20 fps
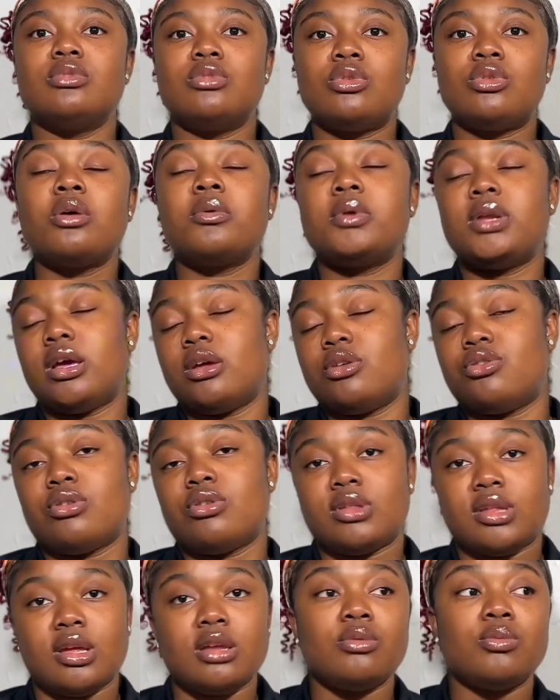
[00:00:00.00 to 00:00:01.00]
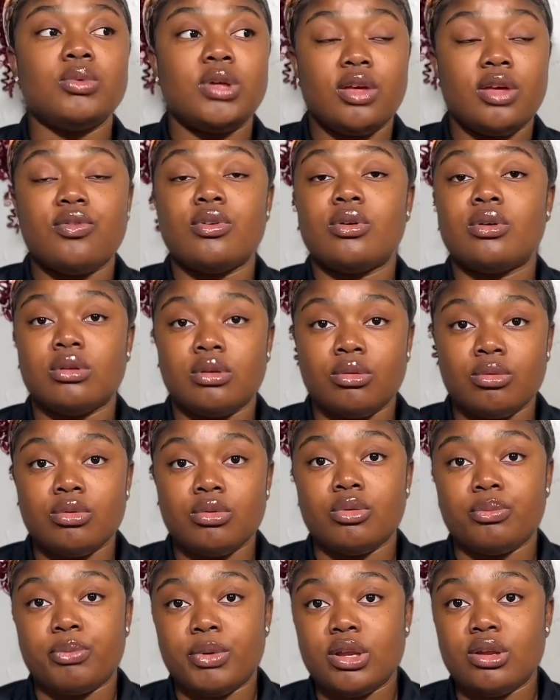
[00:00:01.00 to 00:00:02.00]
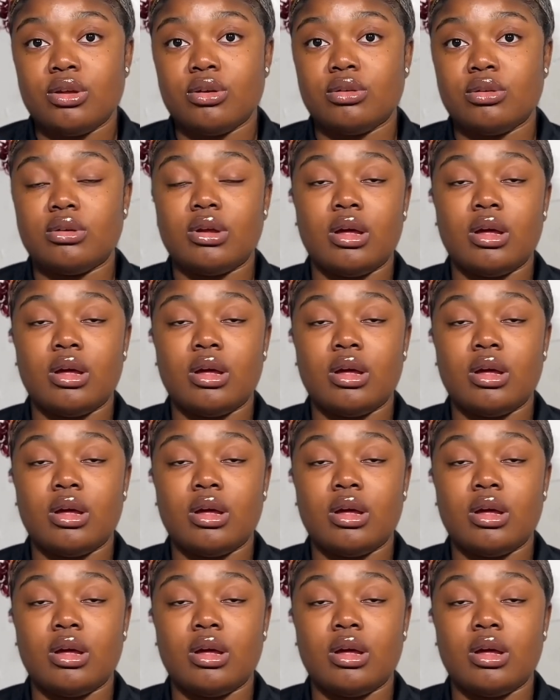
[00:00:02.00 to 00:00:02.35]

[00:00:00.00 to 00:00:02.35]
Someone that you trust and will give you a good opinion